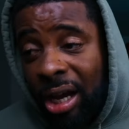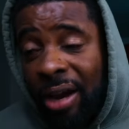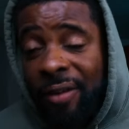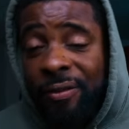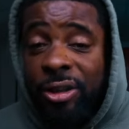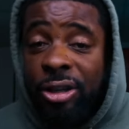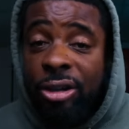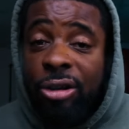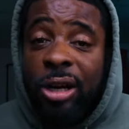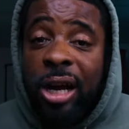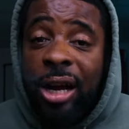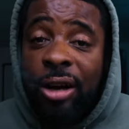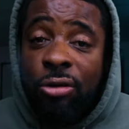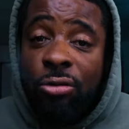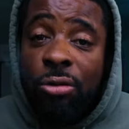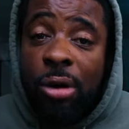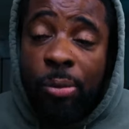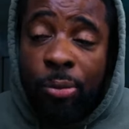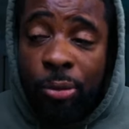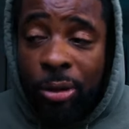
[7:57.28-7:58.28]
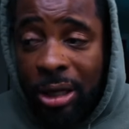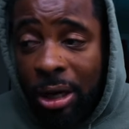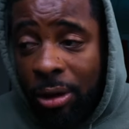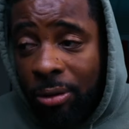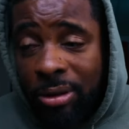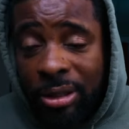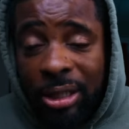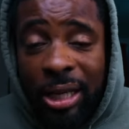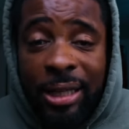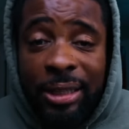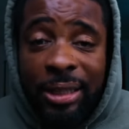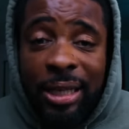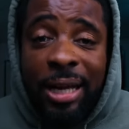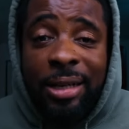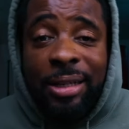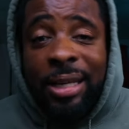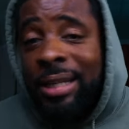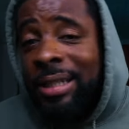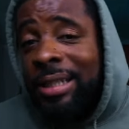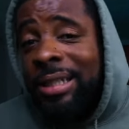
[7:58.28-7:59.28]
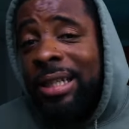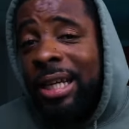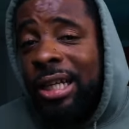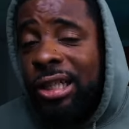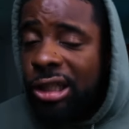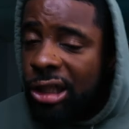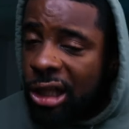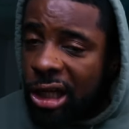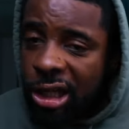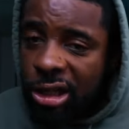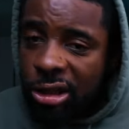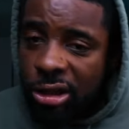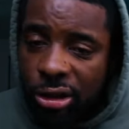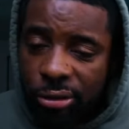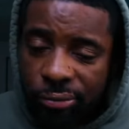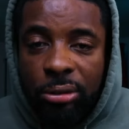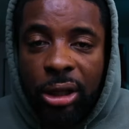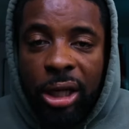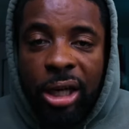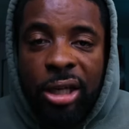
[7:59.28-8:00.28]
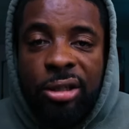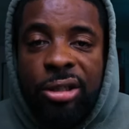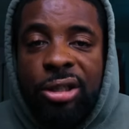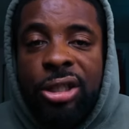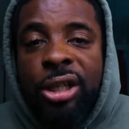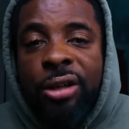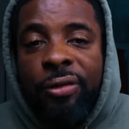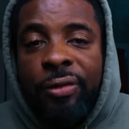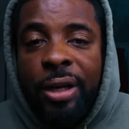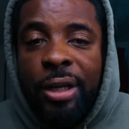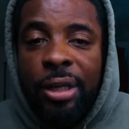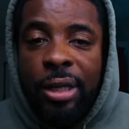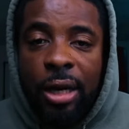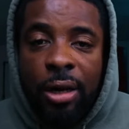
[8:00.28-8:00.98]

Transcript: Every girl I grew up with that was like that, that did not change, ain't shit right